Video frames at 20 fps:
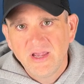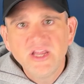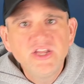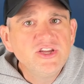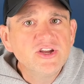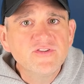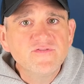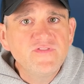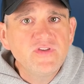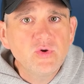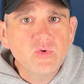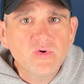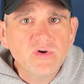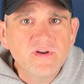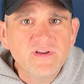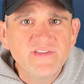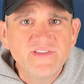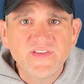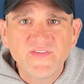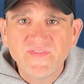And your
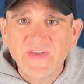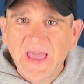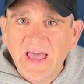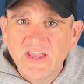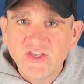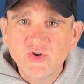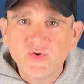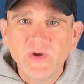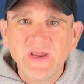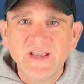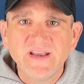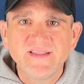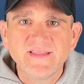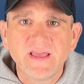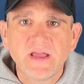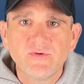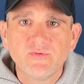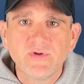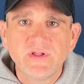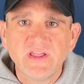viewer is evaluating
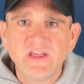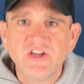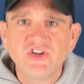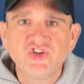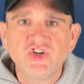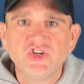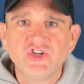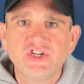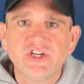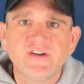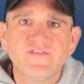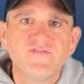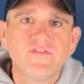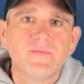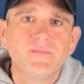that relationship